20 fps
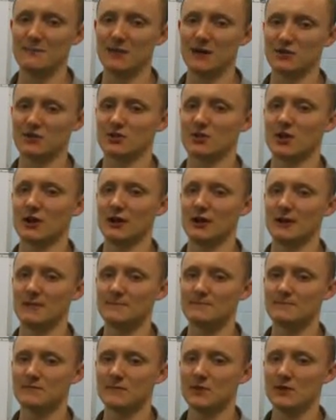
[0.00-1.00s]
much higher.
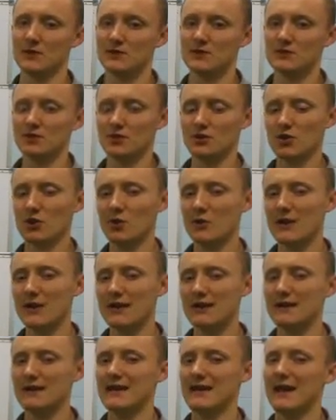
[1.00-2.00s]
So go
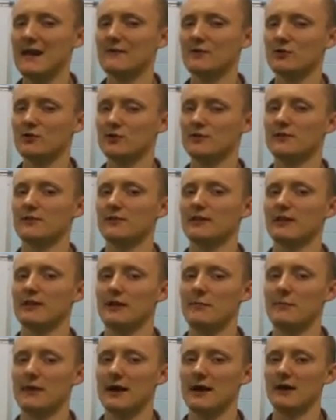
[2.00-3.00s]
ahead and have a good think
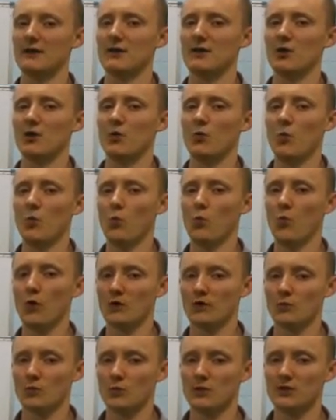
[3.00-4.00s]
about
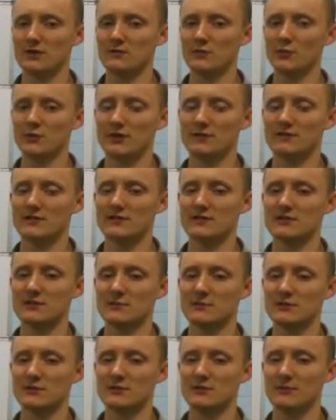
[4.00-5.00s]
what has
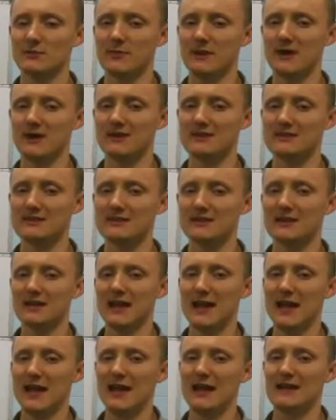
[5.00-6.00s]
stopped you in the past
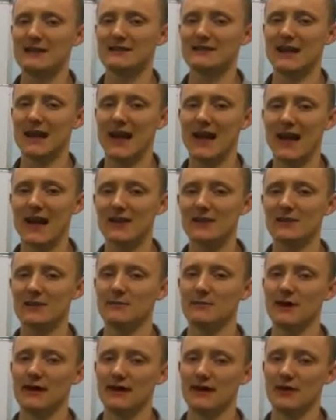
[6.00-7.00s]
and how you're going to
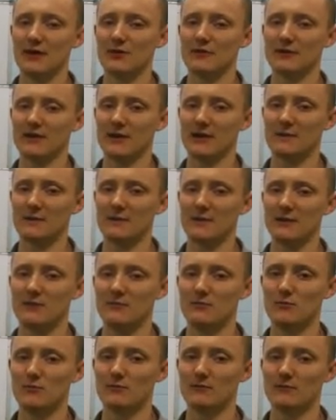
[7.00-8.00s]
be able to overcome
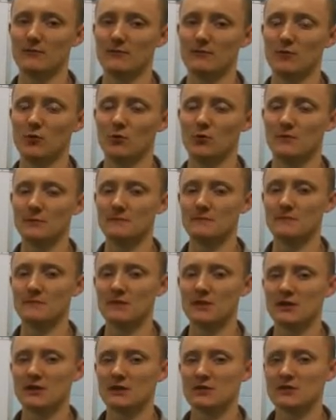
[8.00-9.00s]
them moving forward.
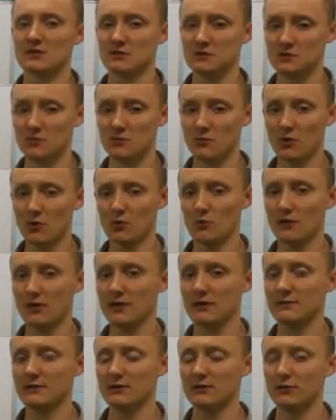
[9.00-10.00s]
So tomorrow we're
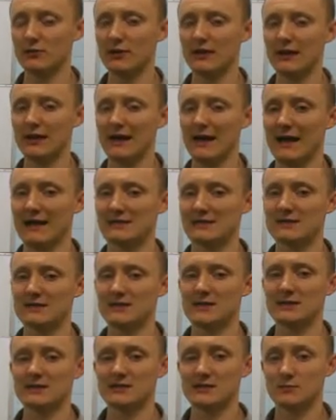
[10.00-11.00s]
going to be looking at
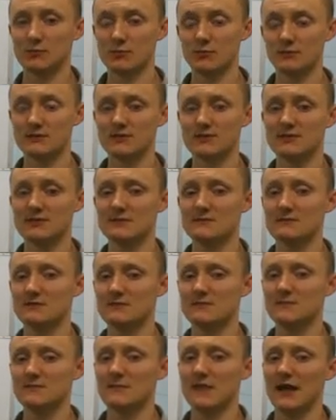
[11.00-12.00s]
support systems
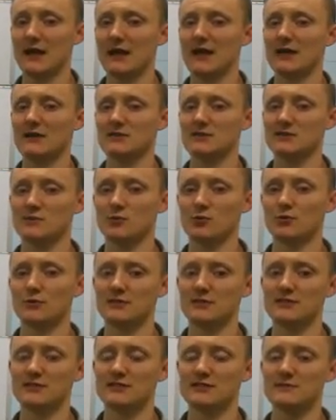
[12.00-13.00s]
and how
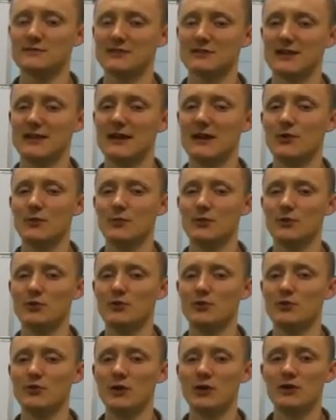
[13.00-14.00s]
support systems can help
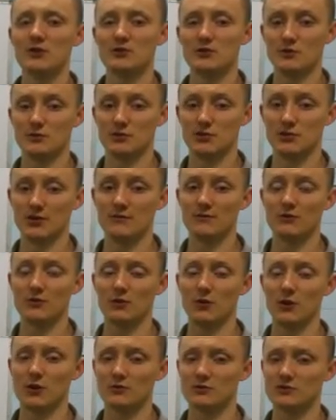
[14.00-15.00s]
you to achieve your
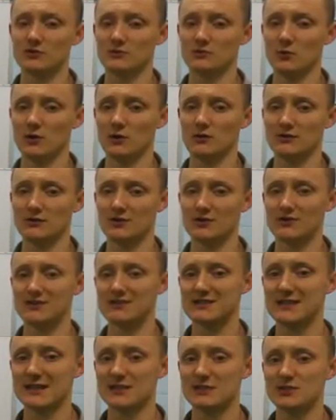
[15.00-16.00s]
goals as well. So
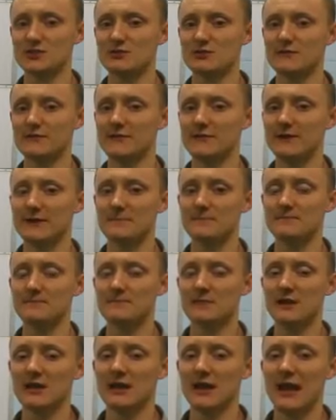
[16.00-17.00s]
stay tuned for them,
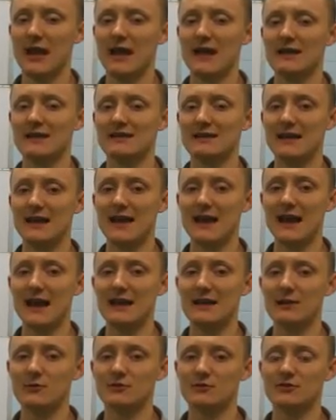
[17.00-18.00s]
and
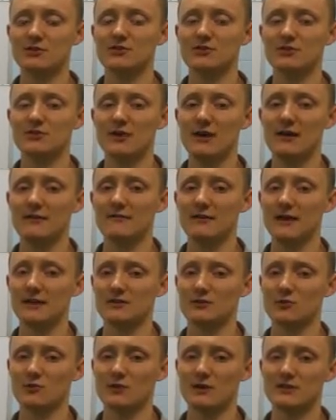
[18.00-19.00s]
any questions you have,
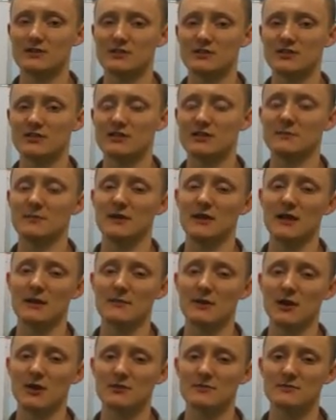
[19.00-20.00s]
as always, just send me an
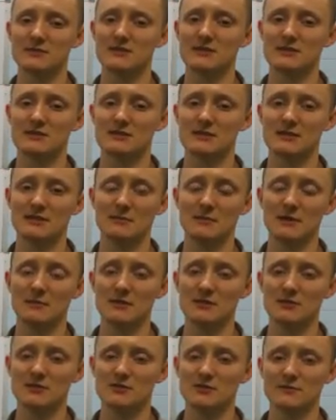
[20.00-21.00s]
email, send me a
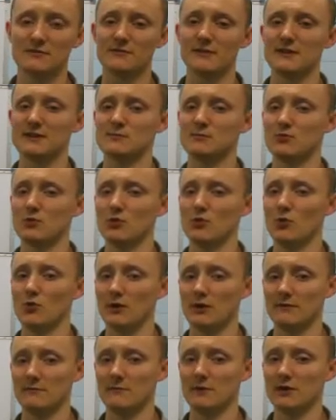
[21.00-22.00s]
message on Facebook, or
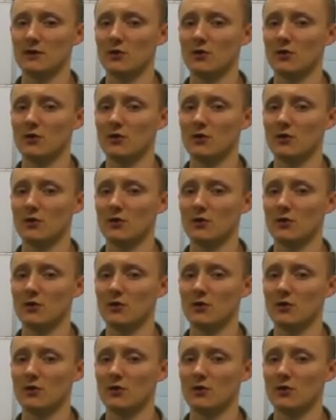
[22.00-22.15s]
give me a